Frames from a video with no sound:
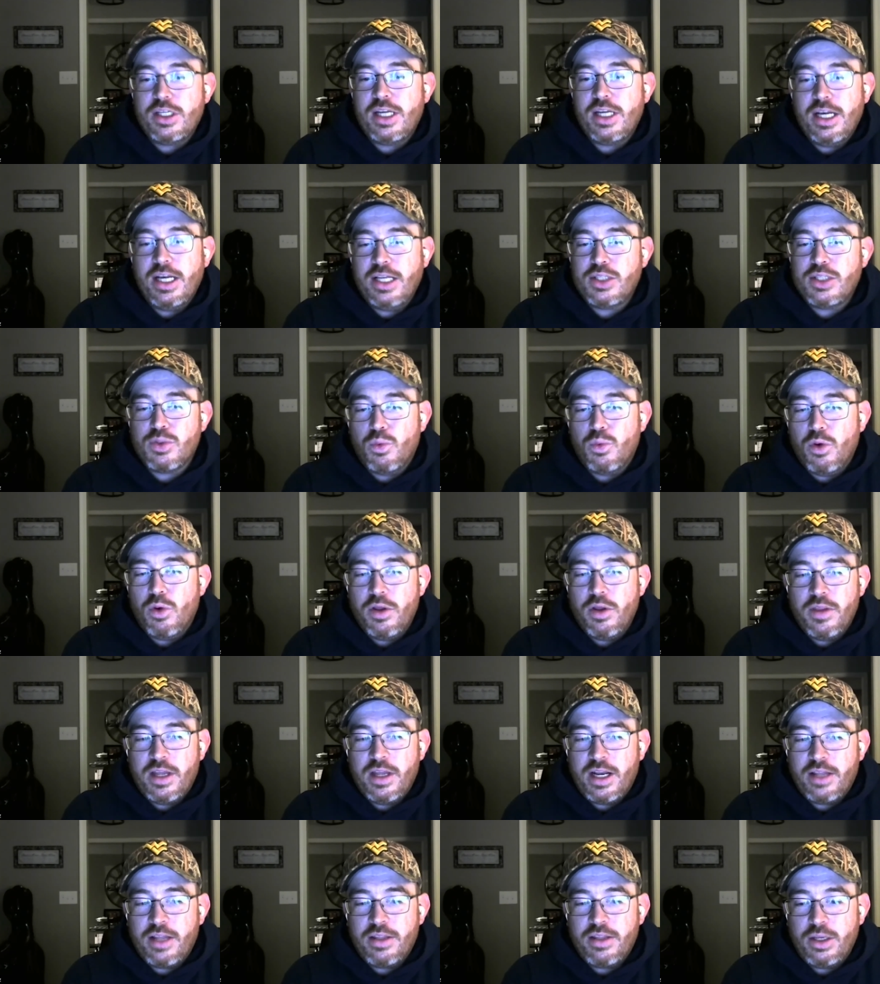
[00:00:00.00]
and it's one
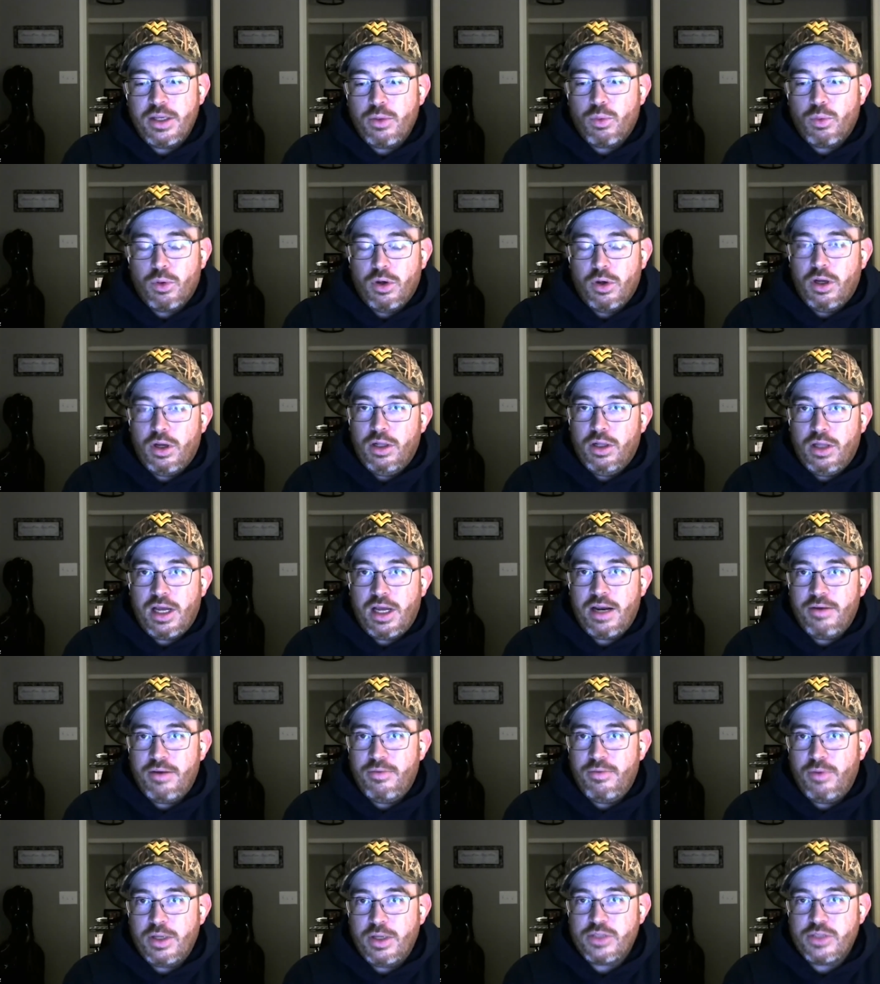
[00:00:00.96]
that I think we're a lot
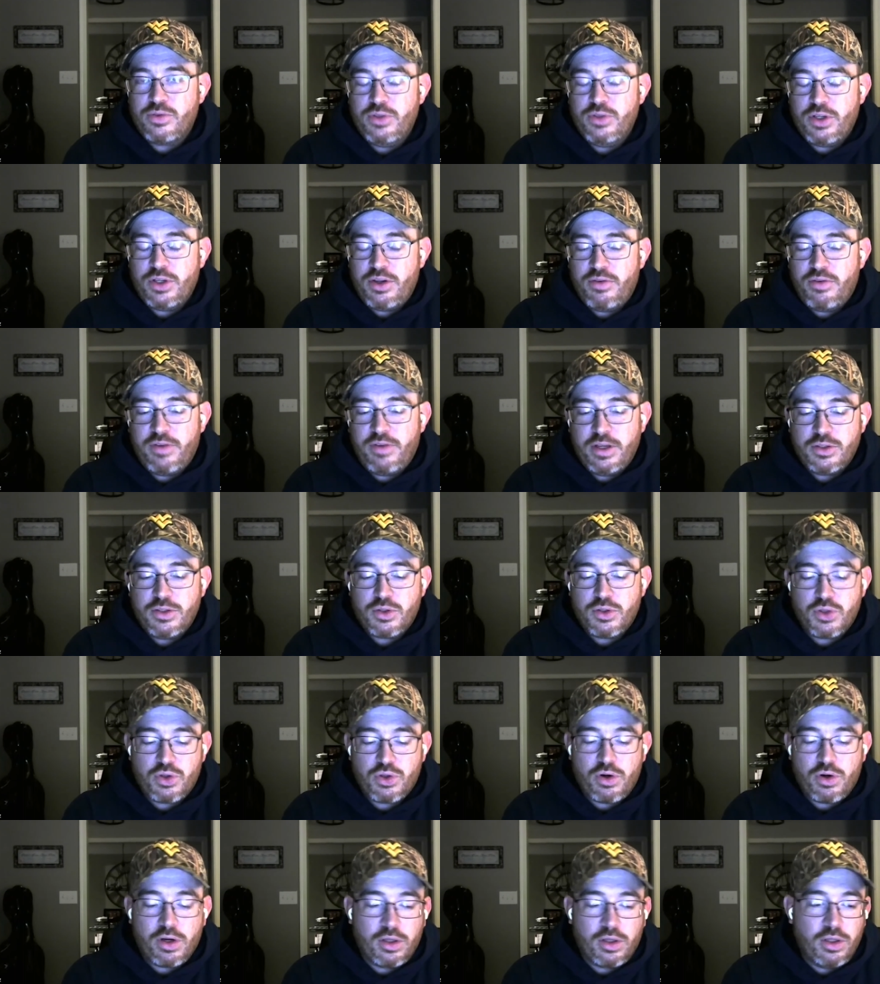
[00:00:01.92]
of West Virginia fans are
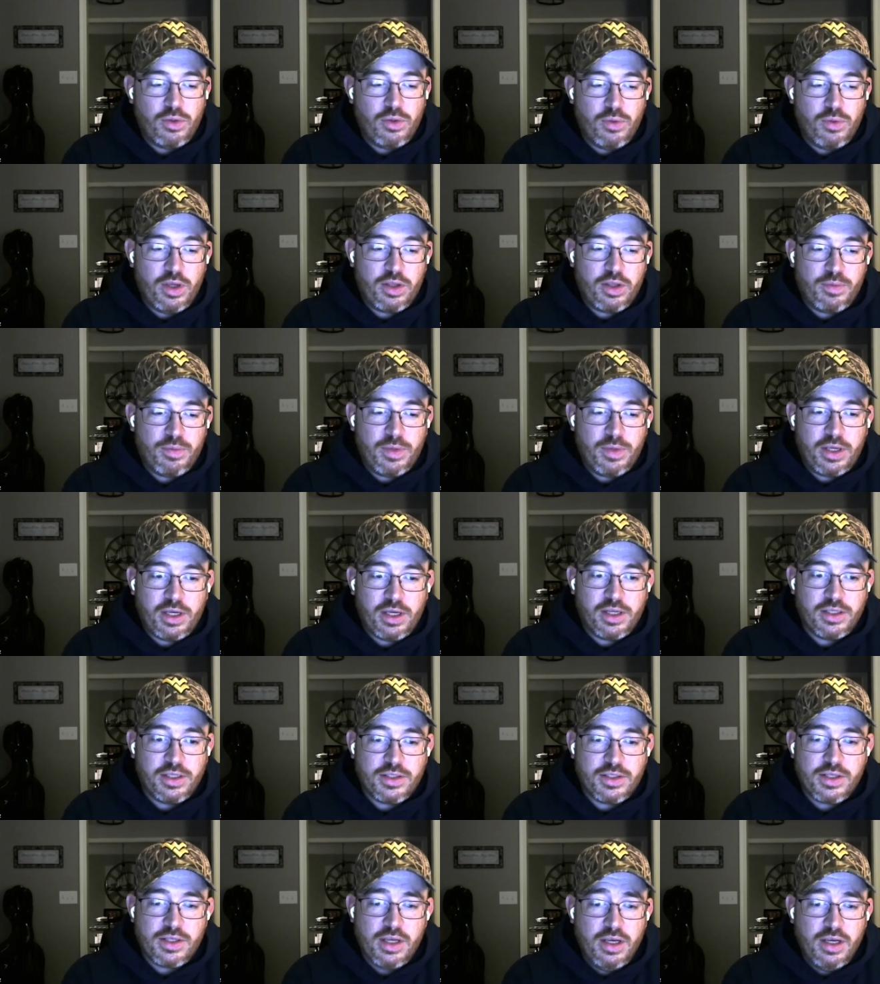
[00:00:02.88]
struggling with because